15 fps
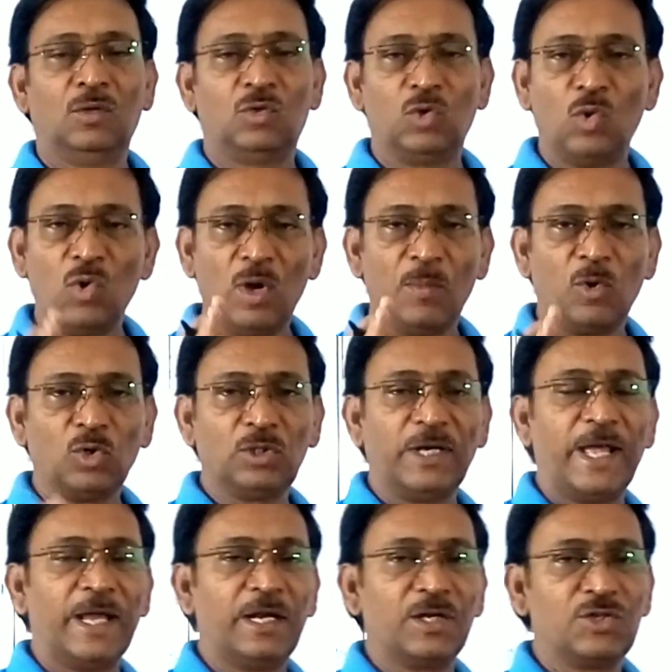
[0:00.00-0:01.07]
To know about the
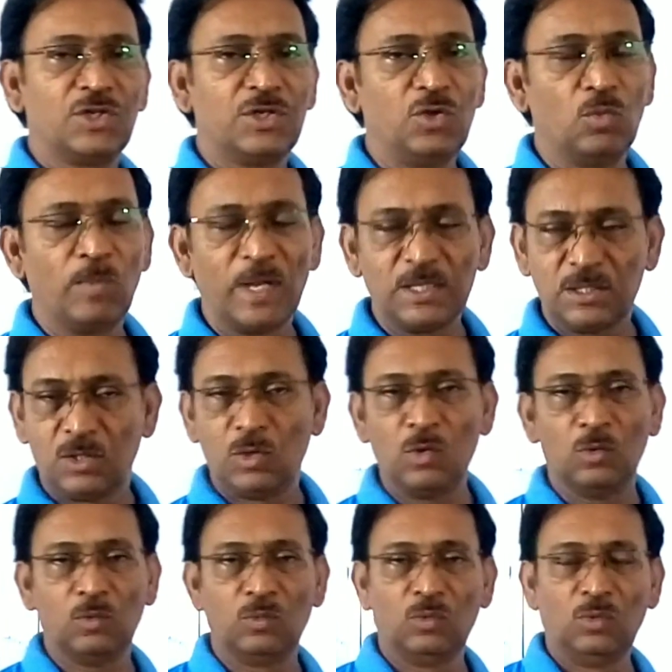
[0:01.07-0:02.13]
direction, you must
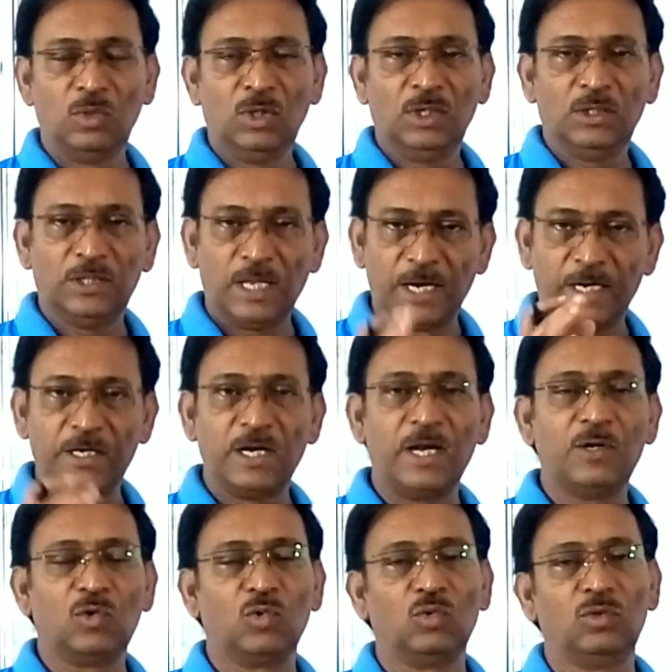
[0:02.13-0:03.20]
know the right
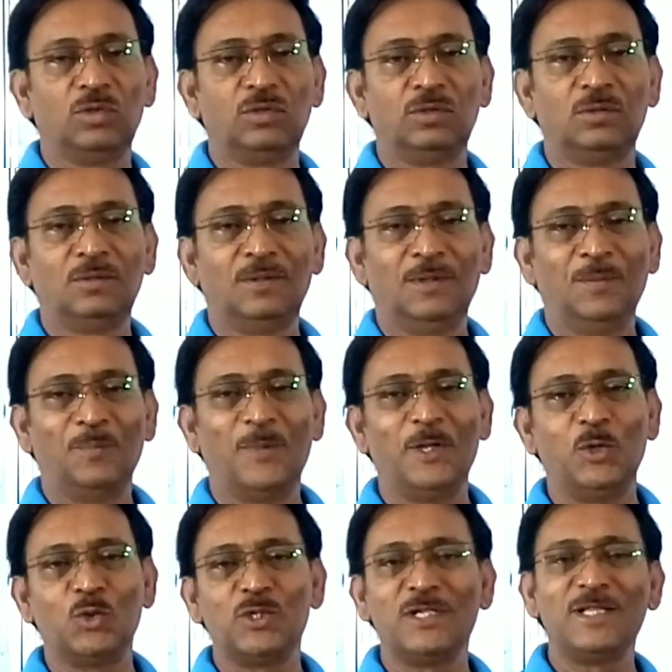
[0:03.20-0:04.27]
hand rule. By
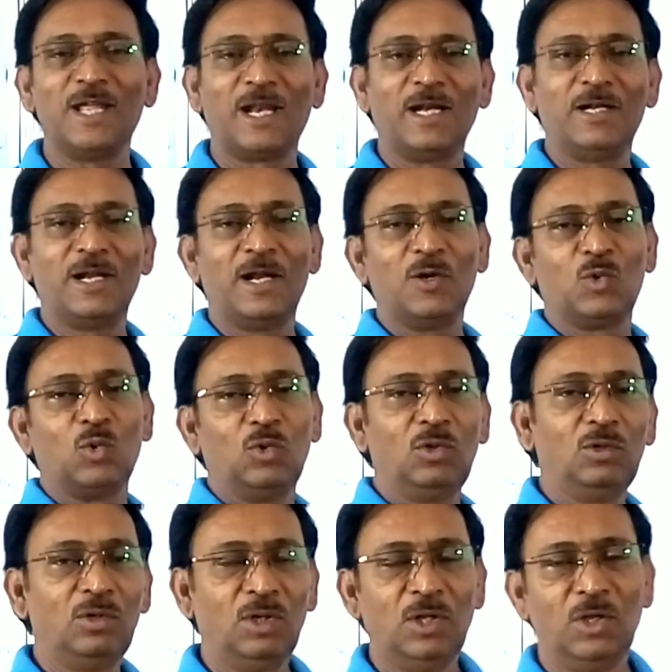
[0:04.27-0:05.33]
using the right hand
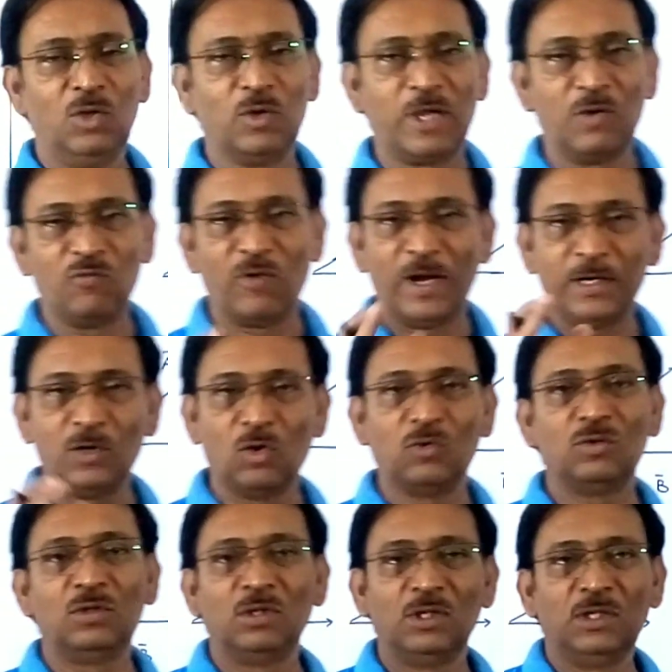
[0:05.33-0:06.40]
rule, you can find
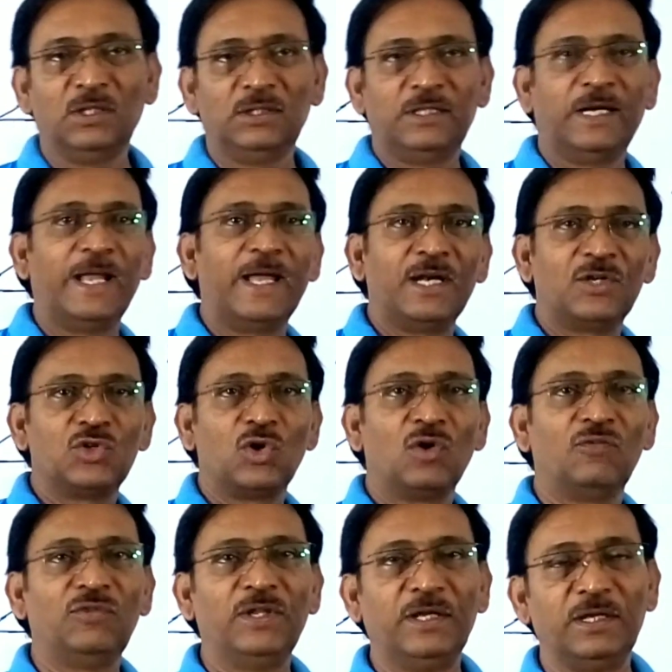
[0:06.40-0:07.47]
out the direction
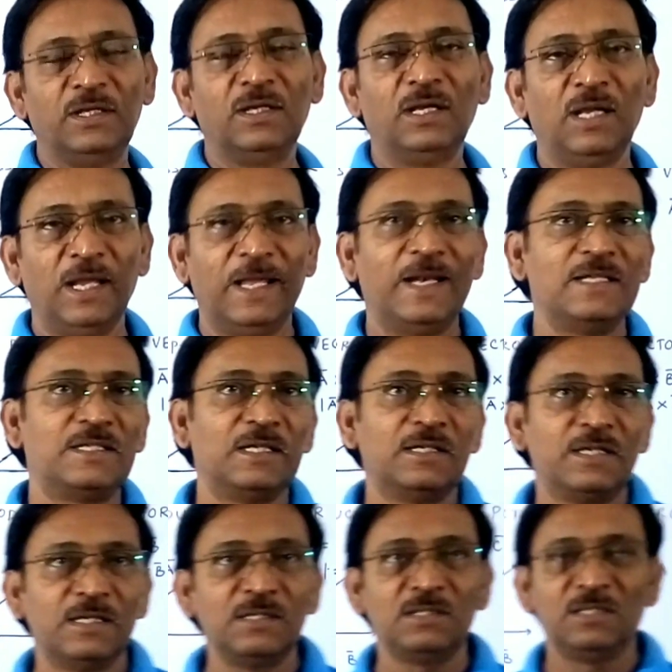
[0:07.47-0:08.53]
of the
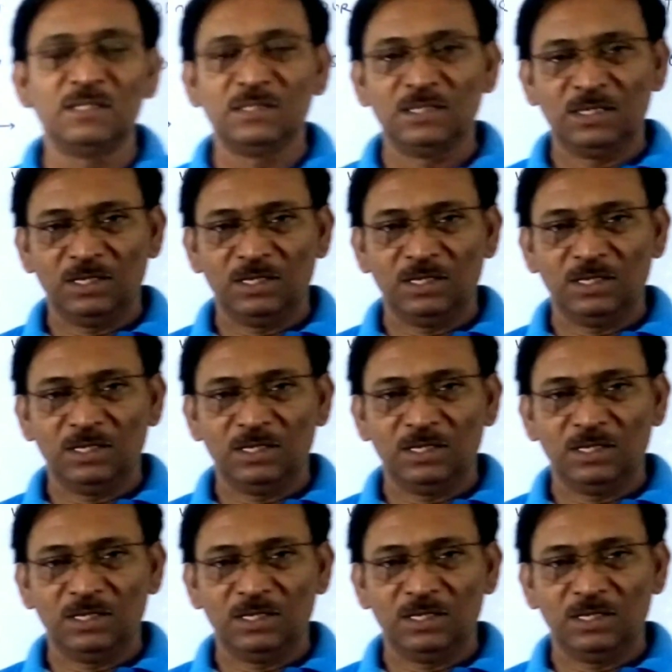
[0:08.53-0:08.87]
resultant